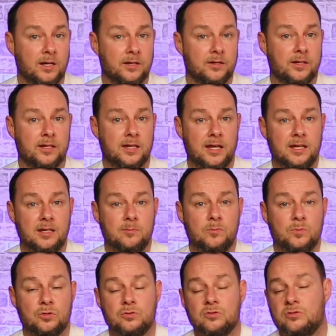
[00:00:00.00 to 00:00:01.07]
and the
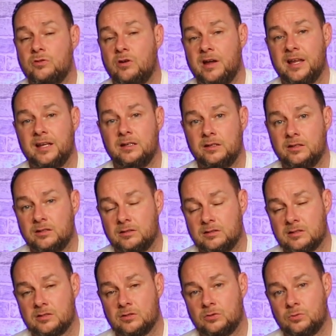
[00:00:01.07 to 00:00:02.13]
game does not end
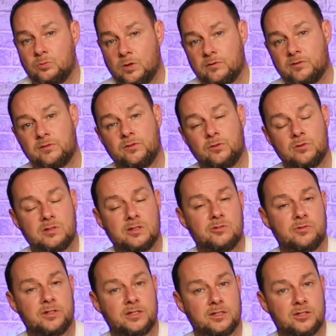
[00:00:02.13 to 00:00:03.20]
until one of the
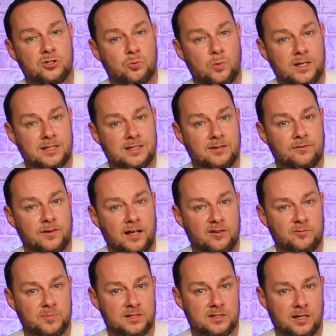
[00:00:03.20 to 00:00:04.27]
forces reaches
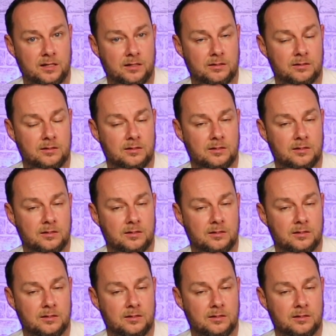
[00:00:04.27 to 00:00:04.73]
25%.